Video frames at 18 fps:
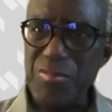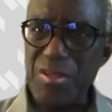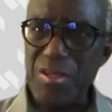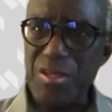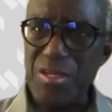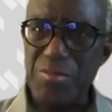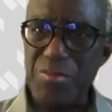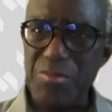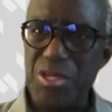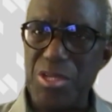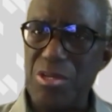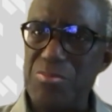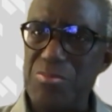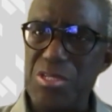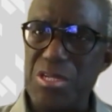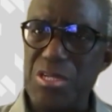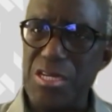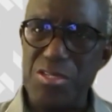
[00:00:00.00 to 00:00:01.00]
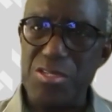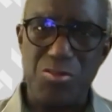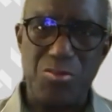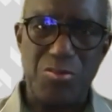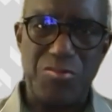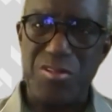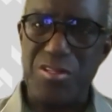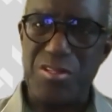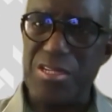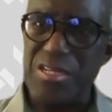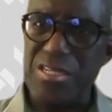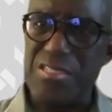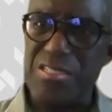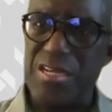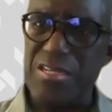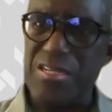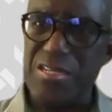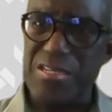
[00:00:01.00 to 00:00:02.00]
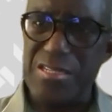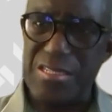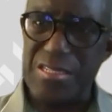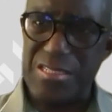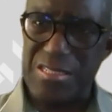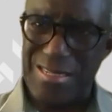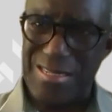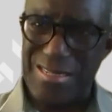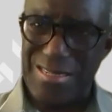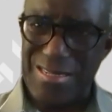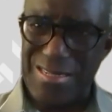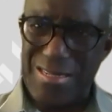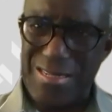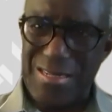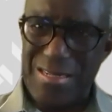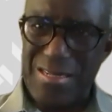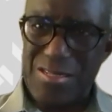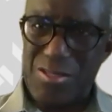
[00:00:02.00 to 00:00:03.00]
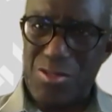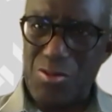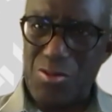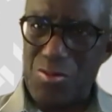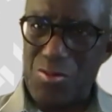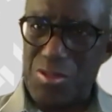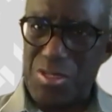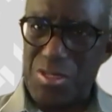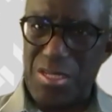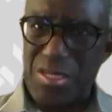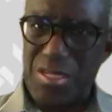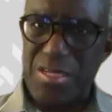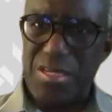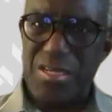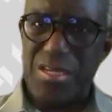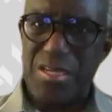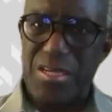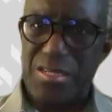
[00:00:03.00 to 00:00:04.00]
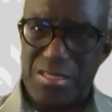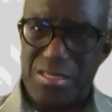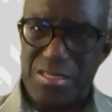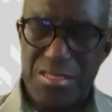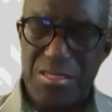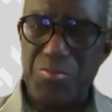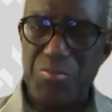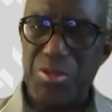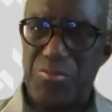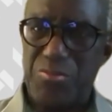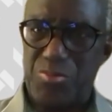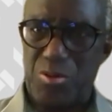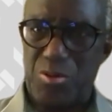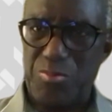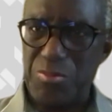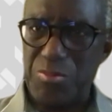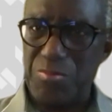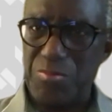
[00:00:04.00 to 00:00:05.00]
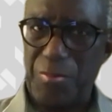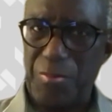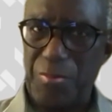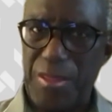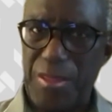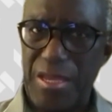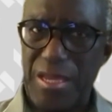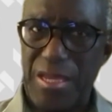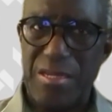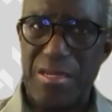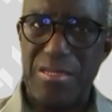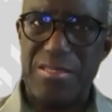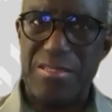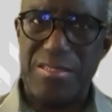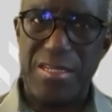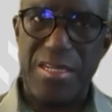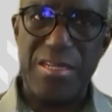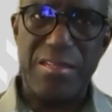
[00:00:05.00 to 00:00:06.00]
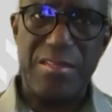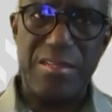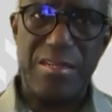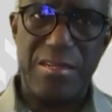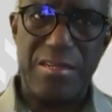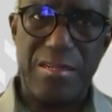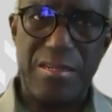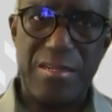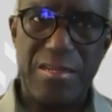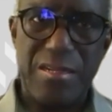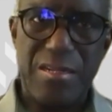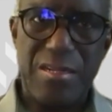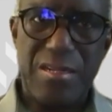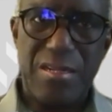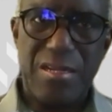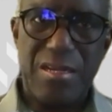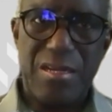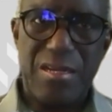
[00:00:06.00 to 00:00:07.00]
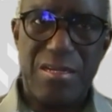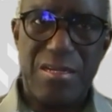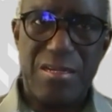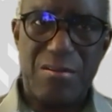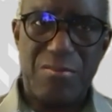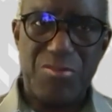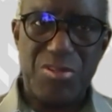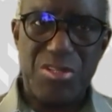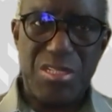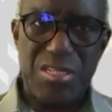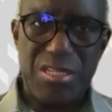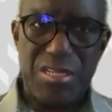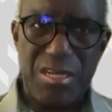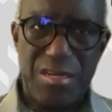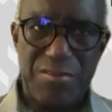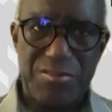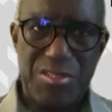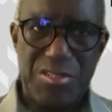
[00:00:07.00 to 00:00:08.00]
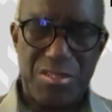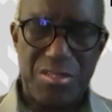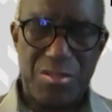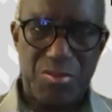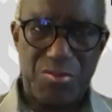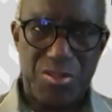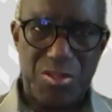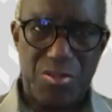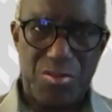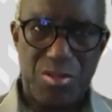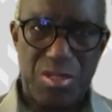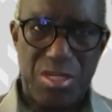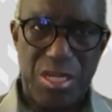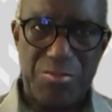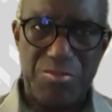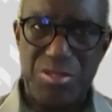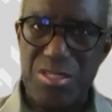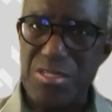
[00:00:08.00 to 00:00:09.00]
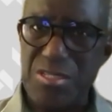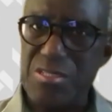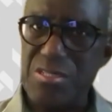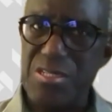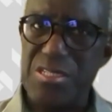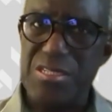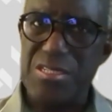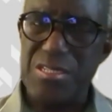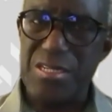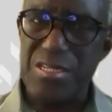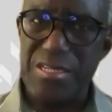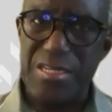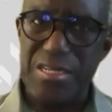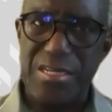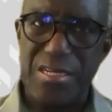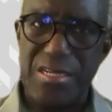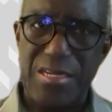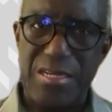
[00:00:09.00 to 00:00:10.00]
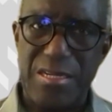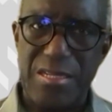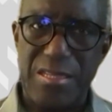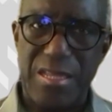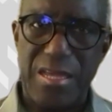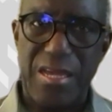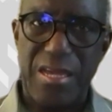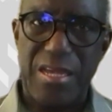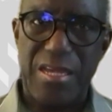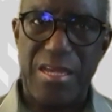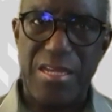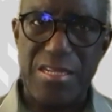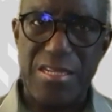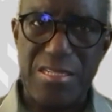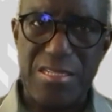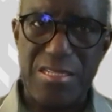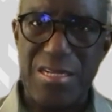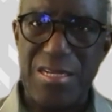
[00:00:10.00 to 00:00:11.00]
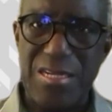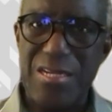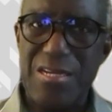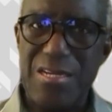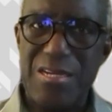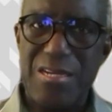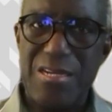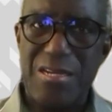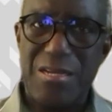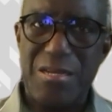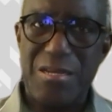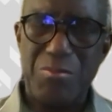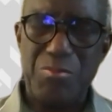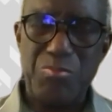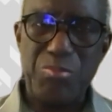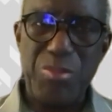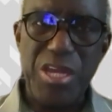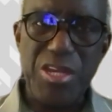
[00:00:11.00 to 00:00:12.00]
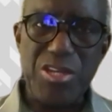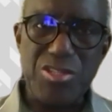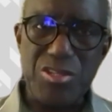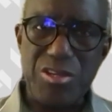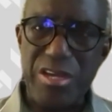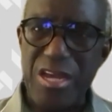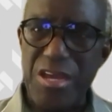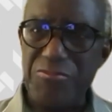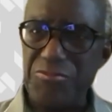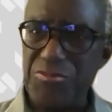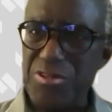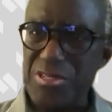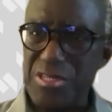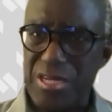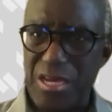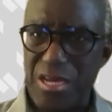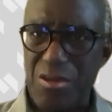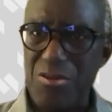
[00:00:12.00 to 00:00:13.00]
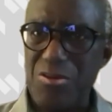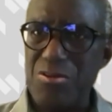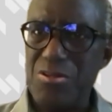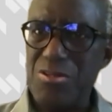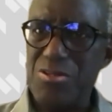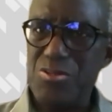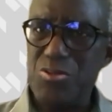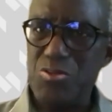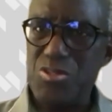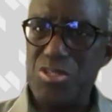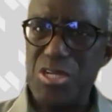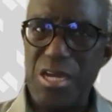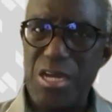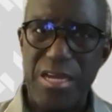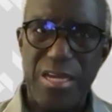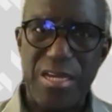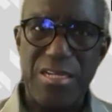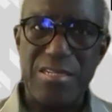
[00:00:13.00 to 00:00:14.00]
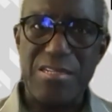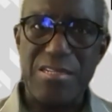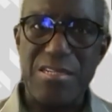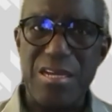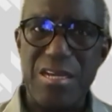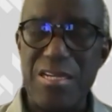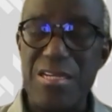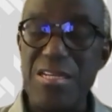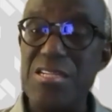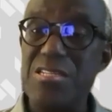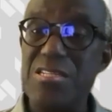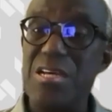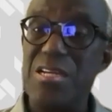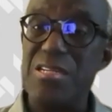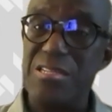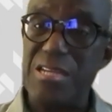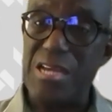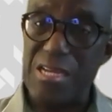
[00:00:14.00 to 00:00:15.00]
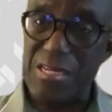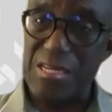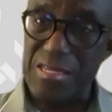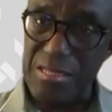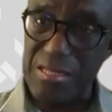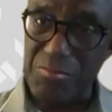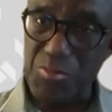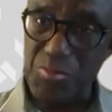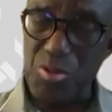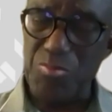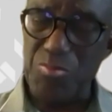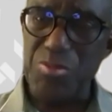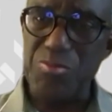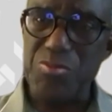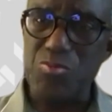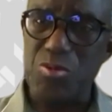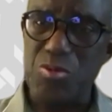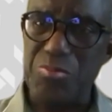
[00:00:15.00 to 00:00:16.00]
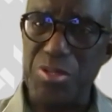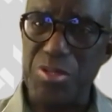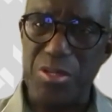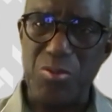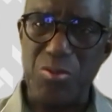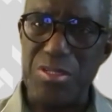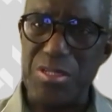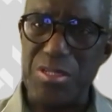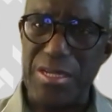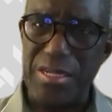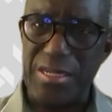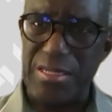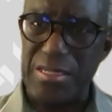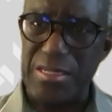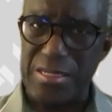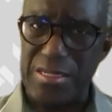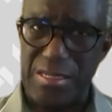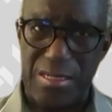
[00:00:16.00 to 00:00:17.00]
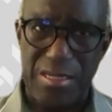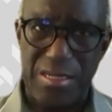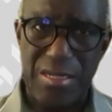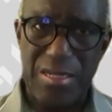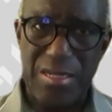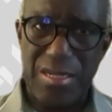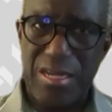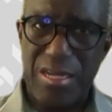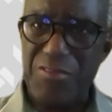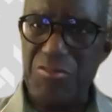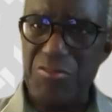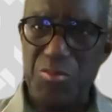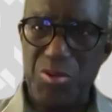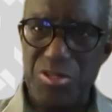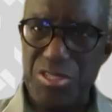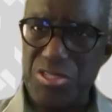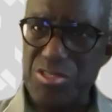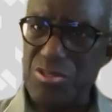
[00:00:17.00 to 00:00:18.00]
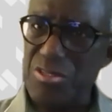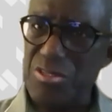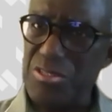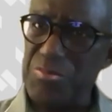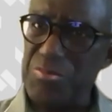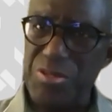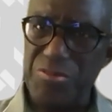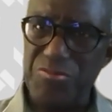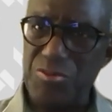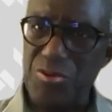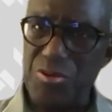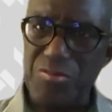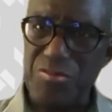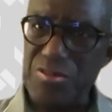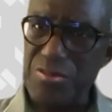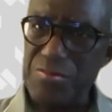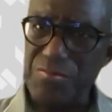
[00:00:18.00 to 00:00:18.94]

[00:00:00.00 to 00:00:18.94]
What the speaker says: And it becomes an eyesore for the next 10 years. So it is a big problem. And I think that obviously after some of the collapses recently, there is a major effort now to try and at least start tackling the problems one by one. And everybody's got to be involved.